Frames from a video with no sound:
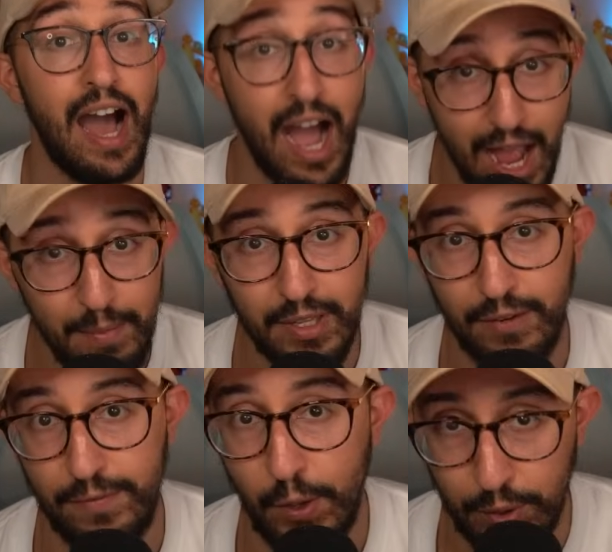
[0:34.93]
I'm going
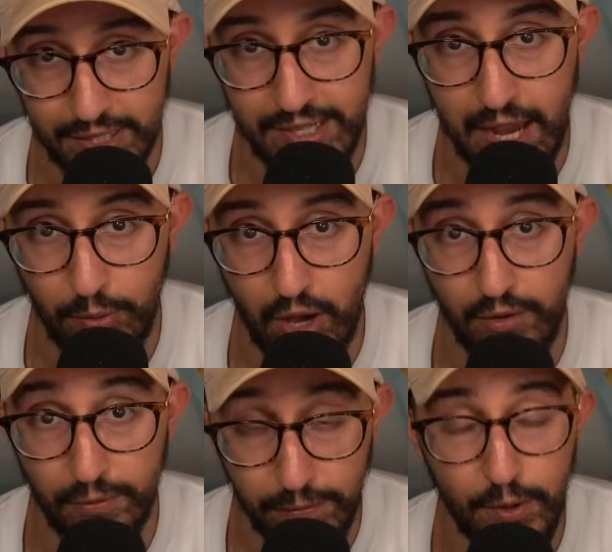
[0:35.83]
to focus down
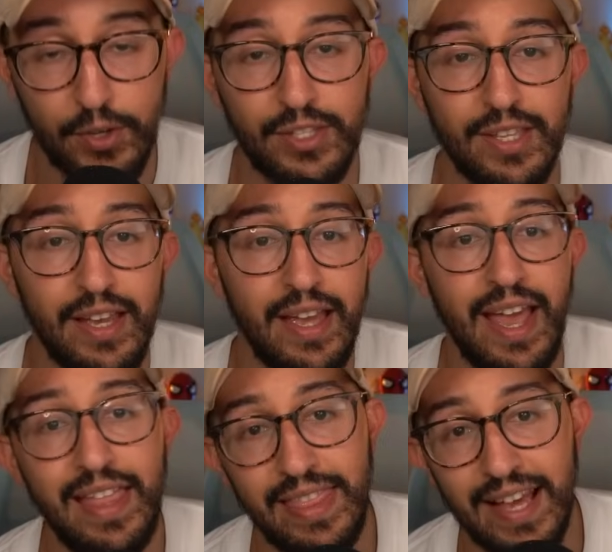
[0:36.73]
on first,
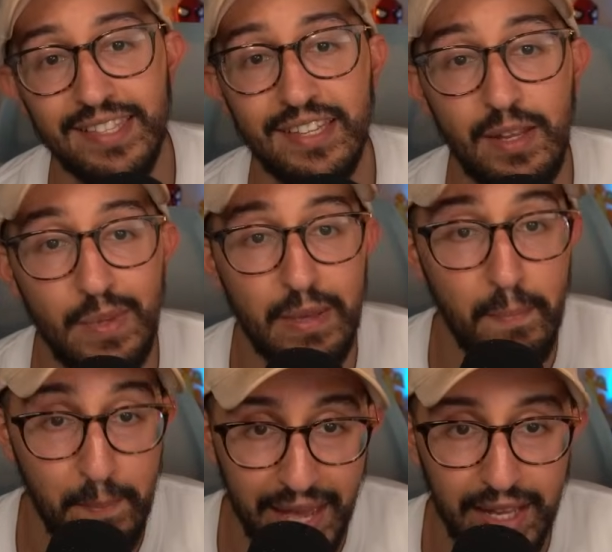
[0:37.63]
and that's going to be
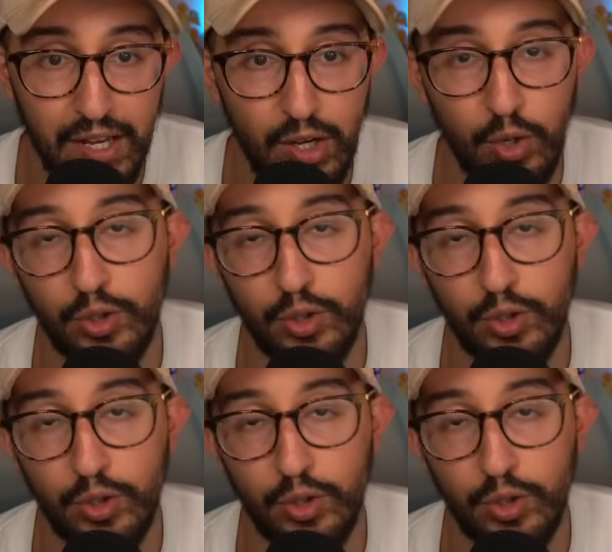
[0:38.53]
Mega